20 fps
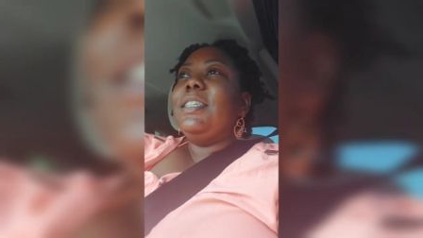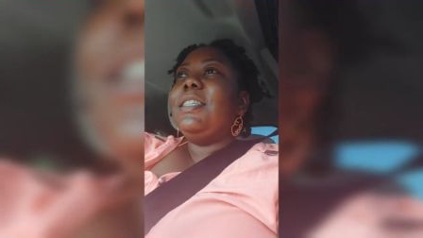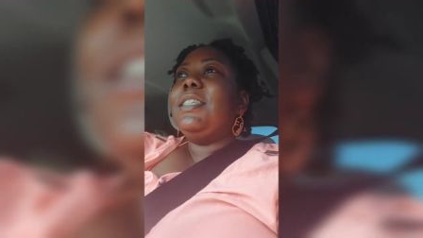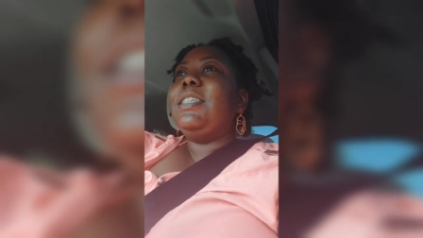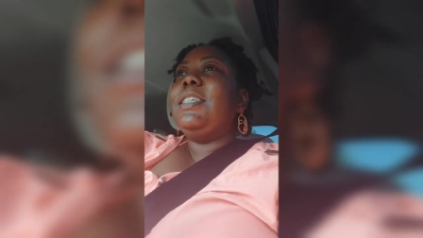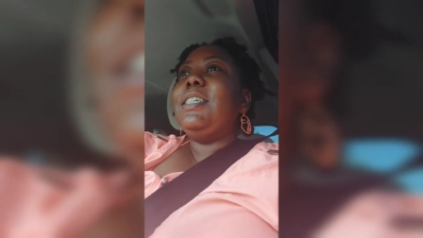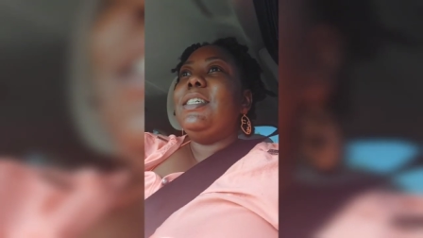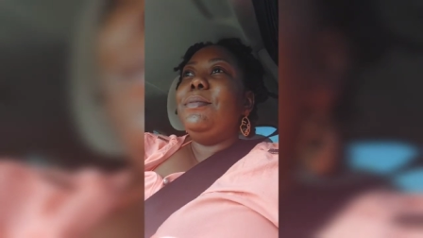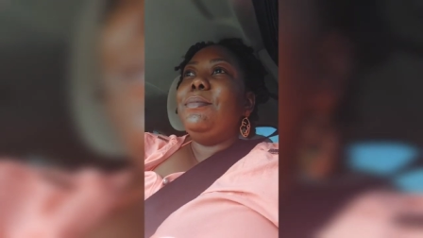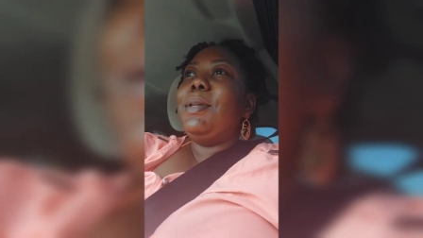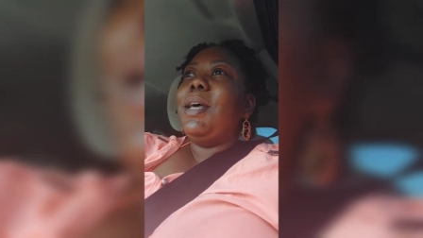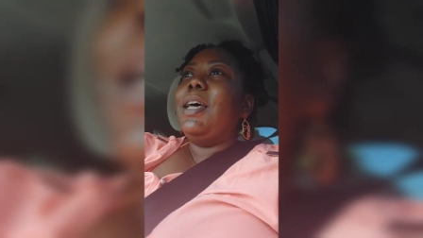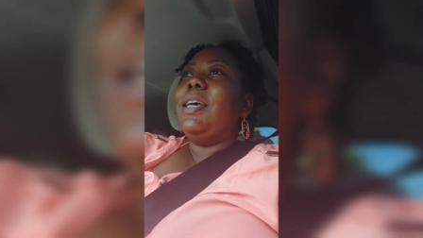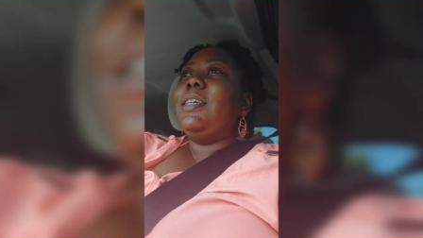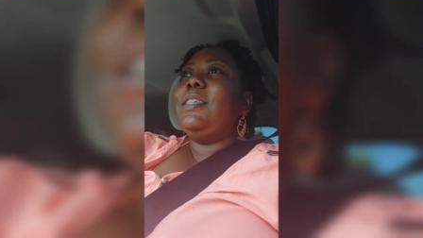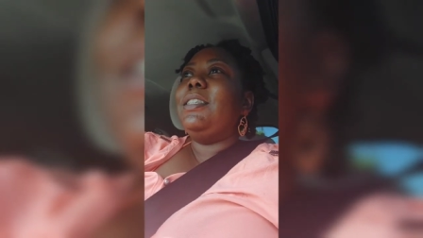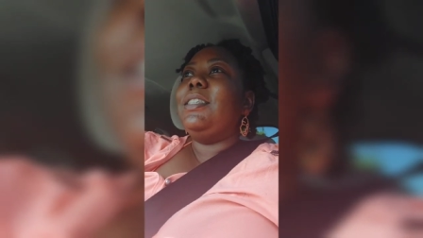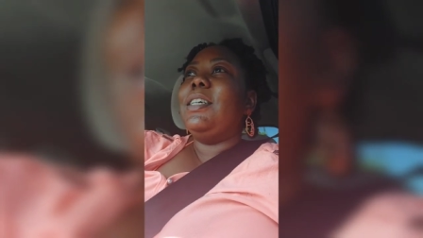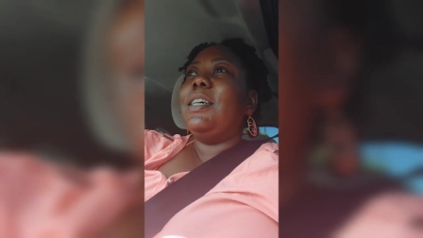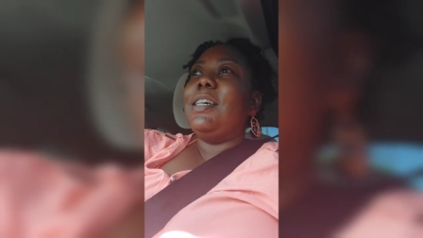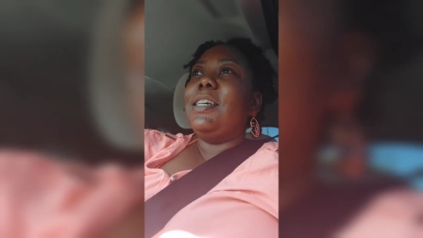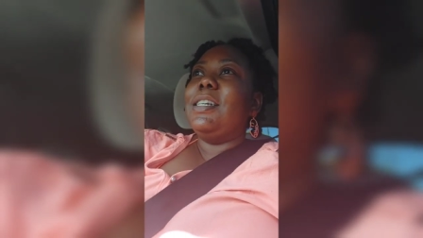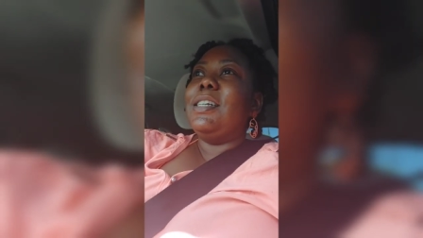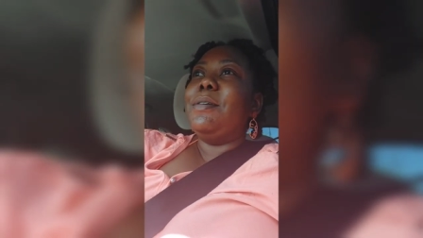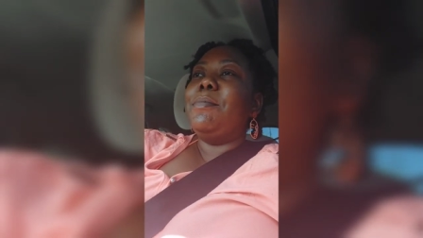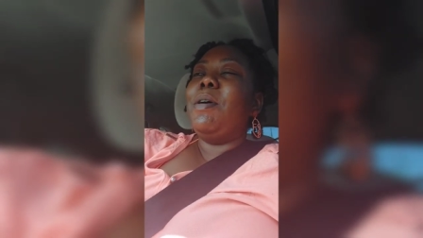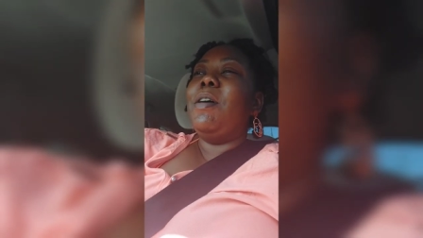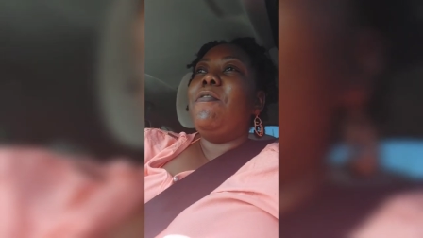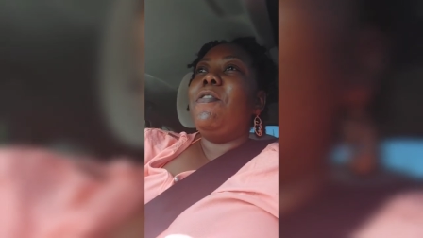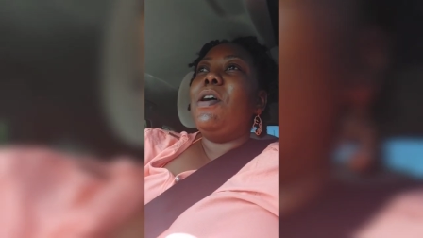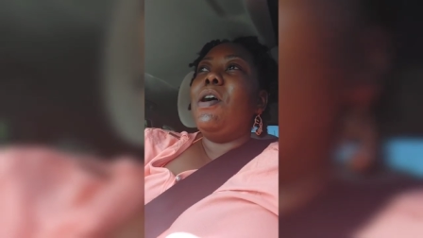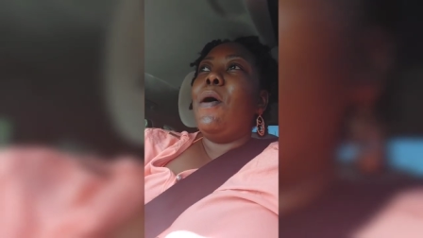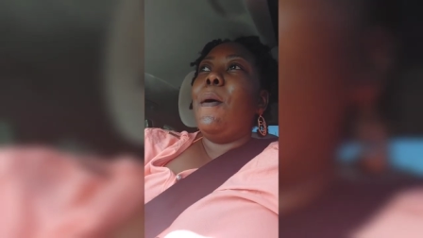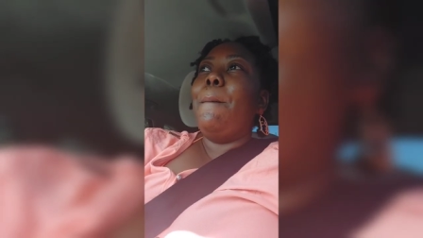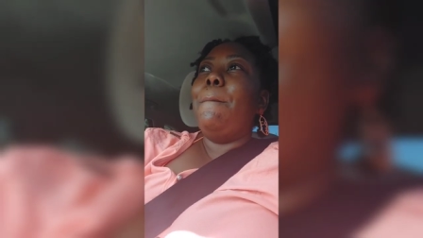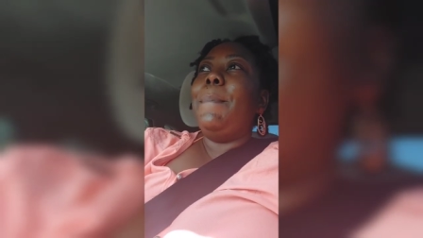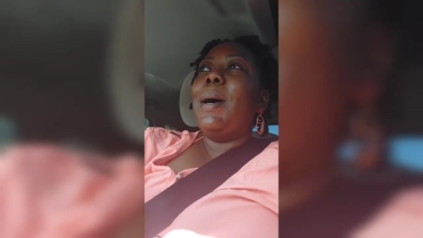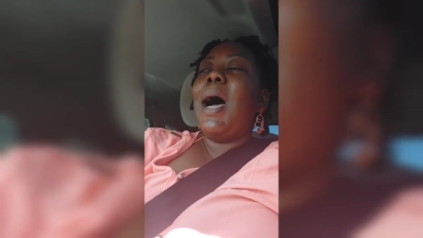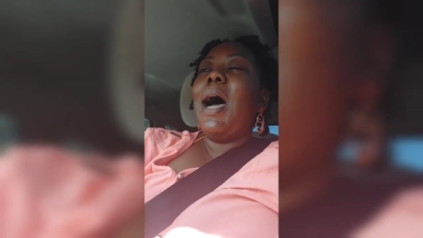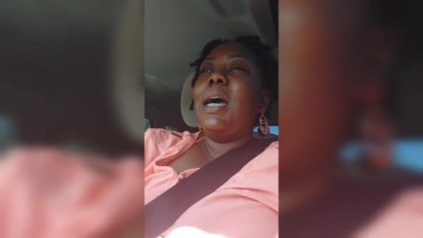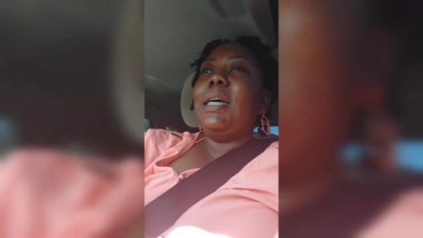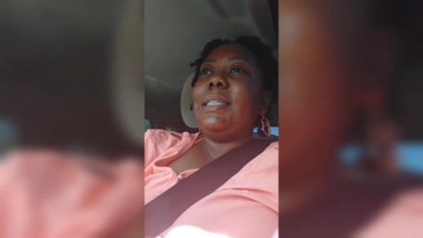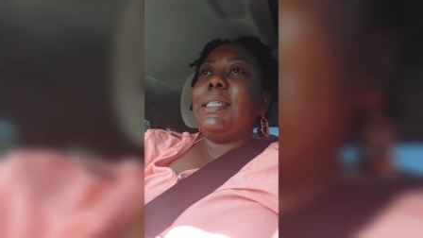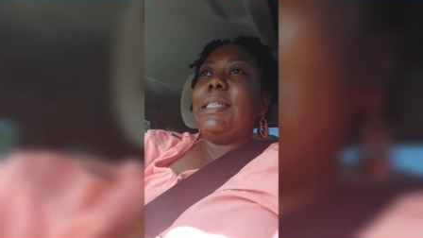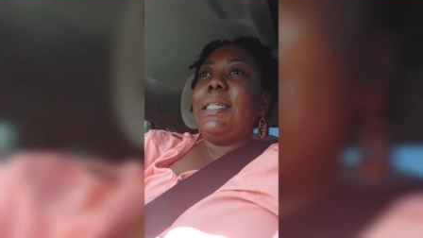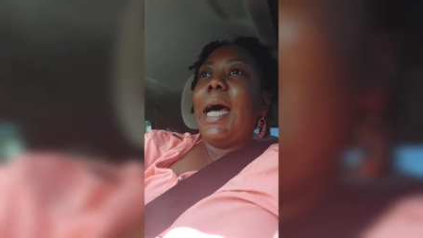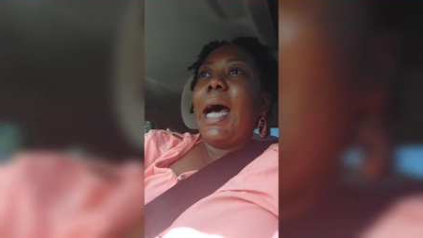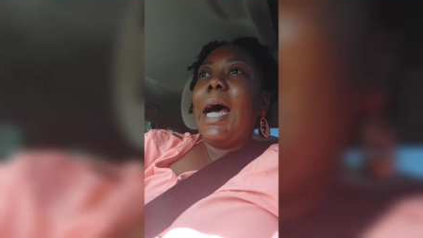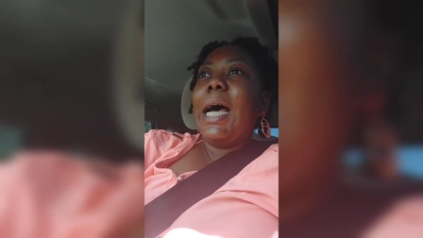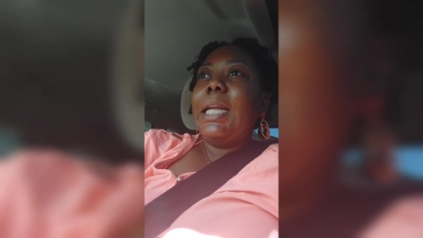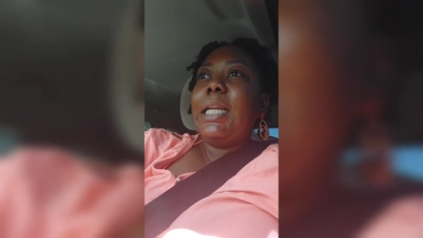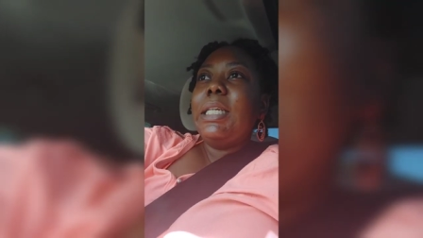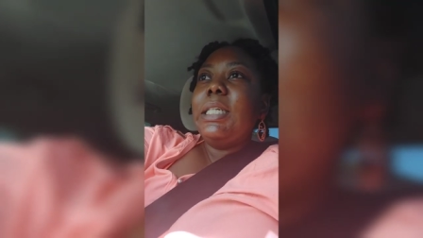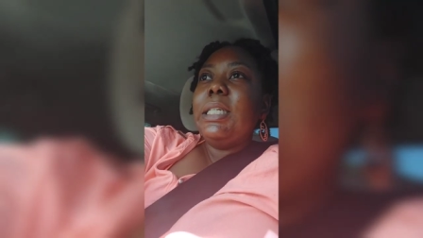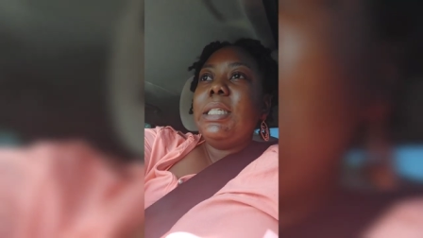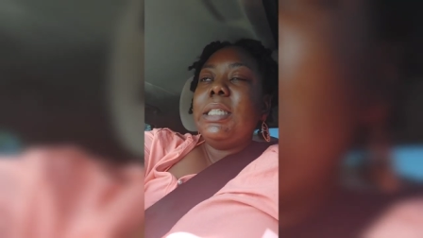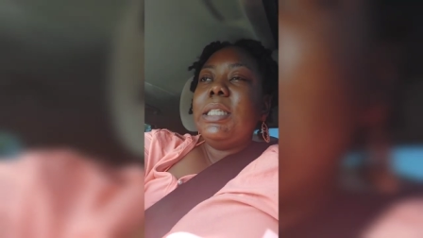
it seemed like said them I forgot dad,